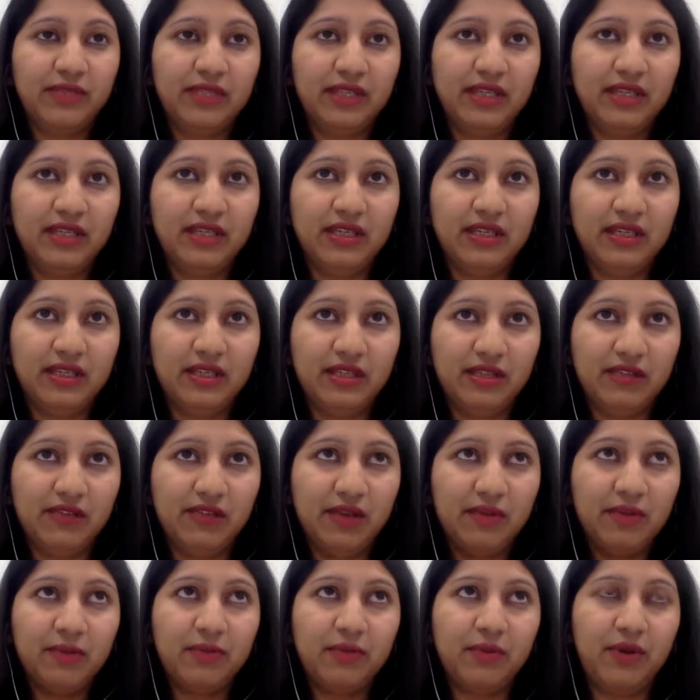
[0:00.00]
From
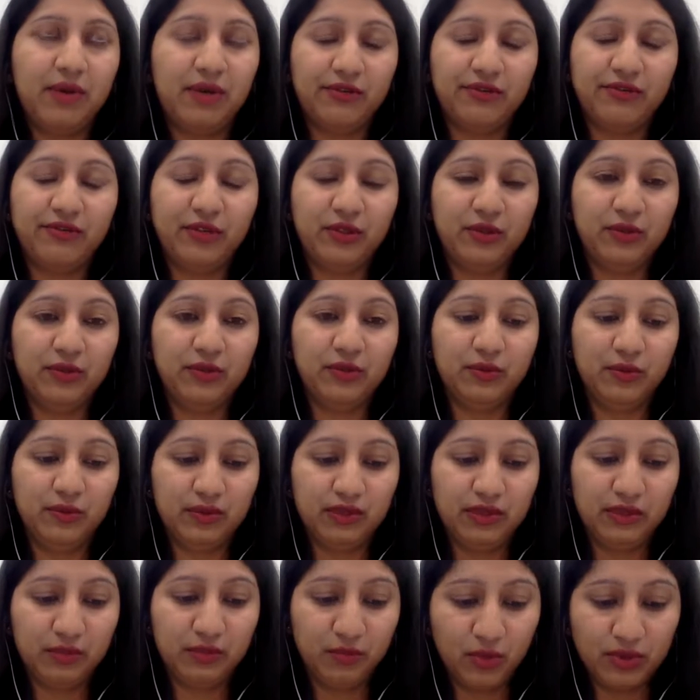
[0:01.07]
the developer point of
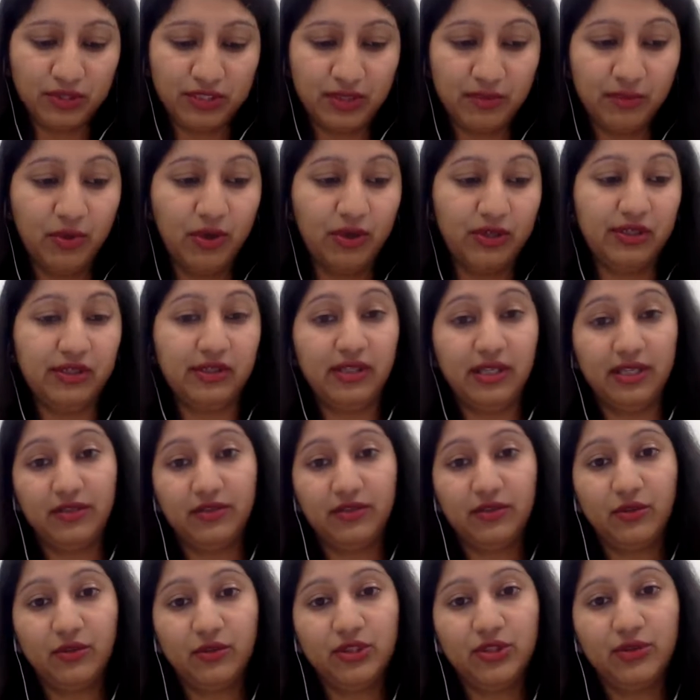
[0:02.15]
view, the most important
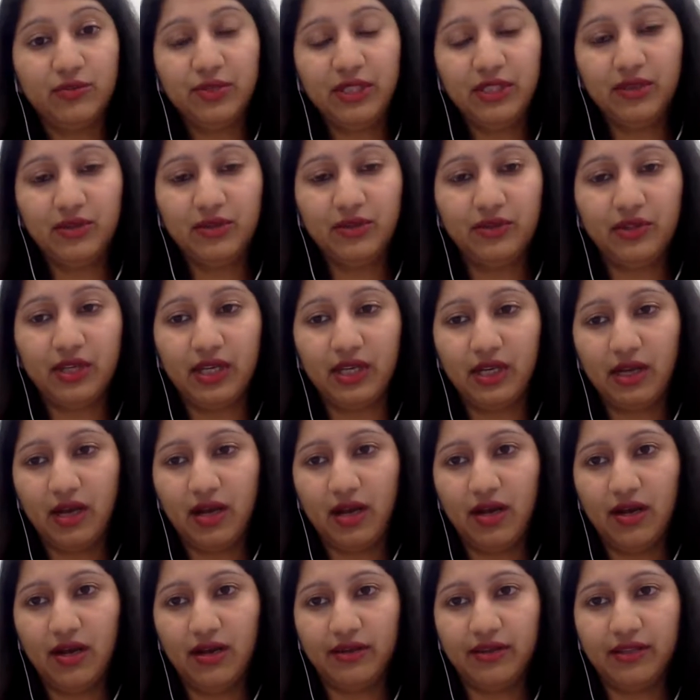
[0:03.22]
things you should be using
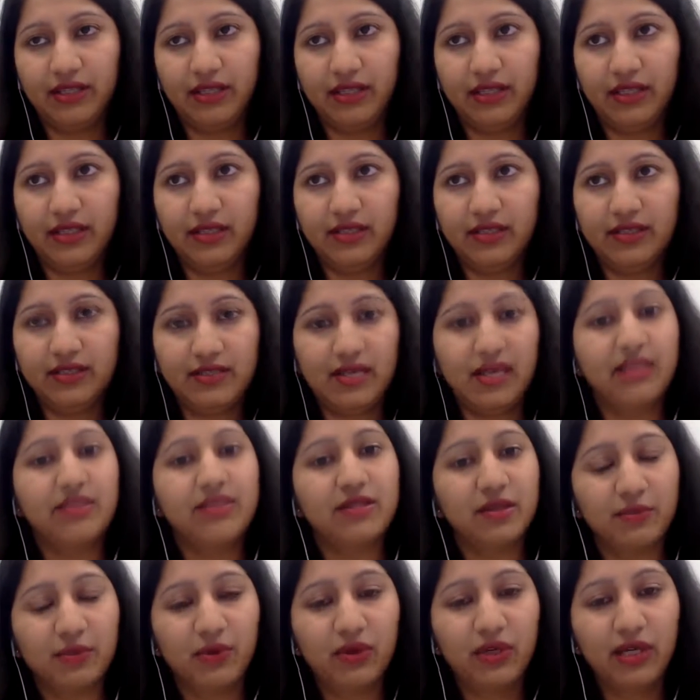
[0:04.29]
are the design
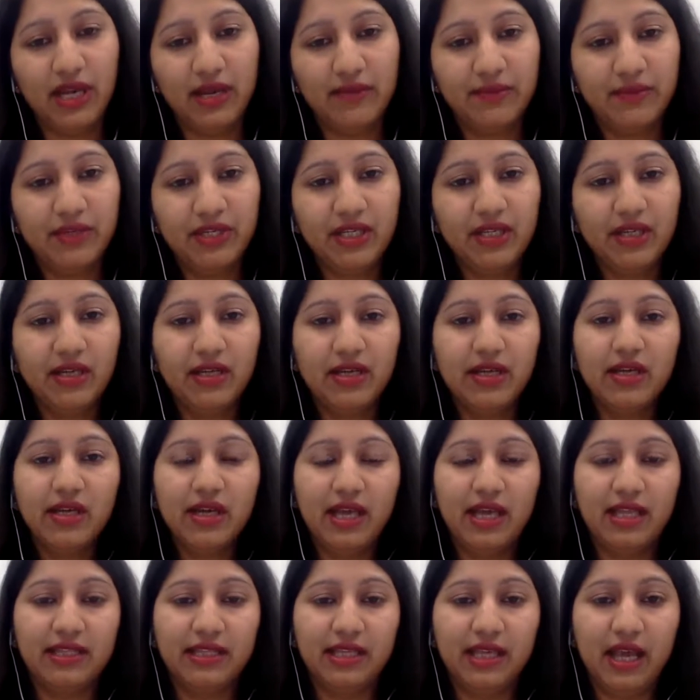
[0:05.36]
support library
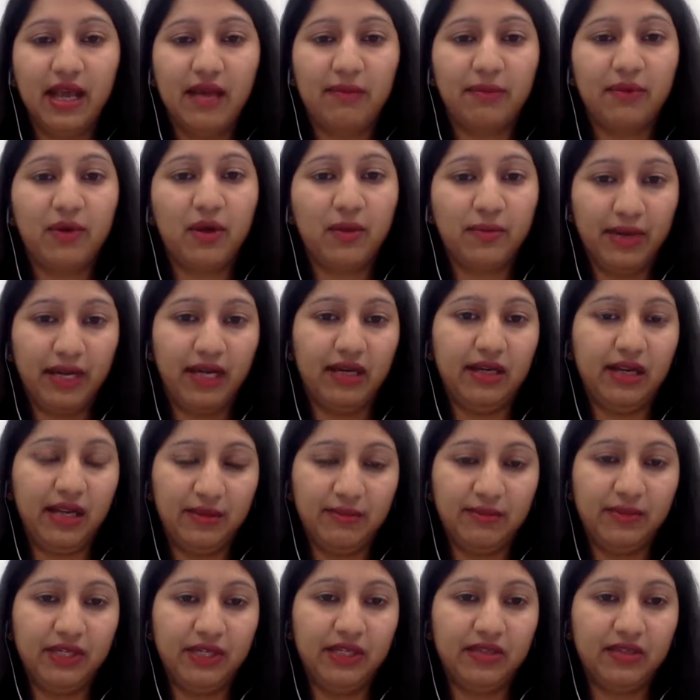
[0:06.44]
and the app compat
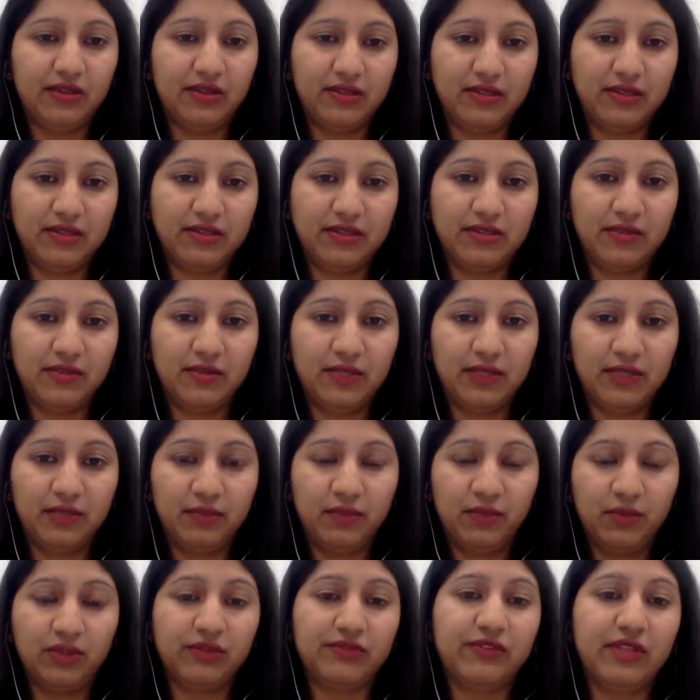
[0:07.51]
library, because with
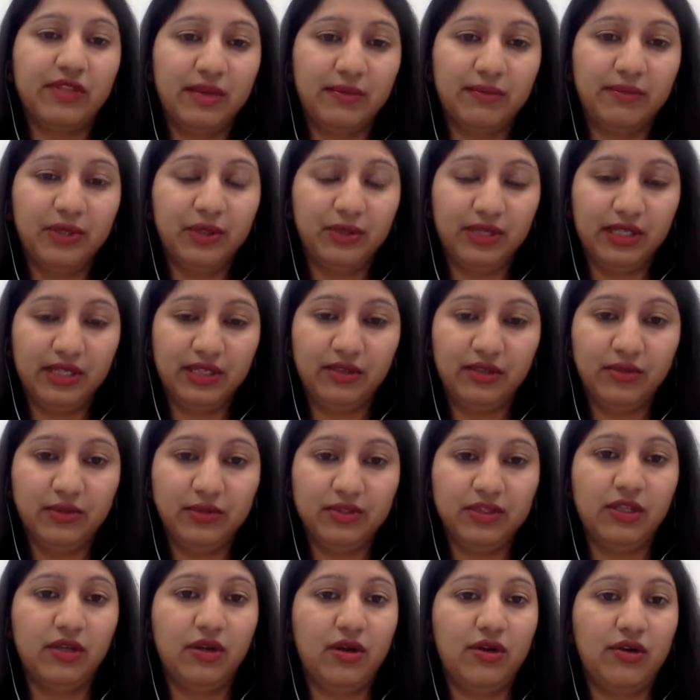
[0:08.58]
both of them, you can
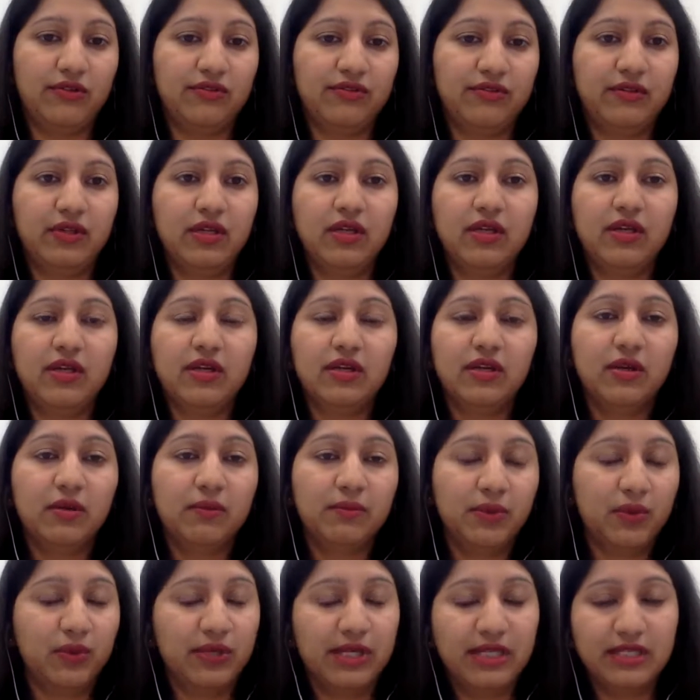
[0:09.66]
use a lot of
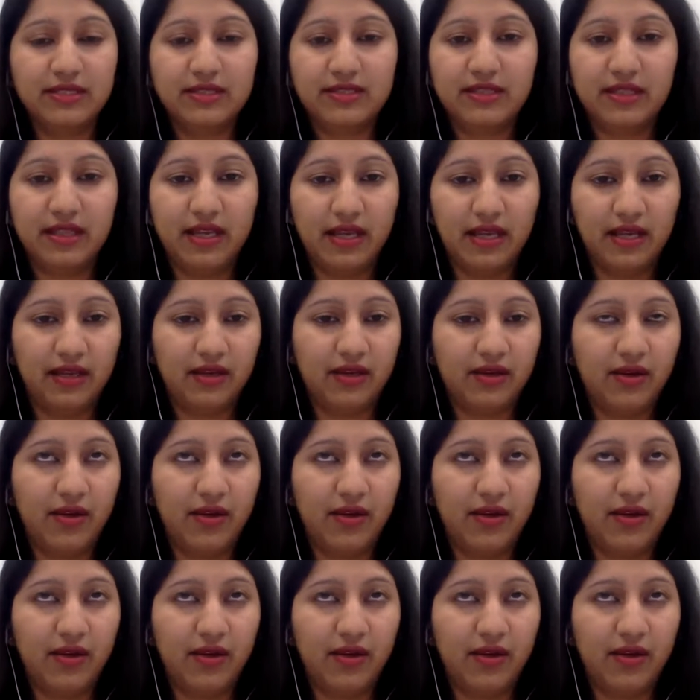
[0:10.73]
components like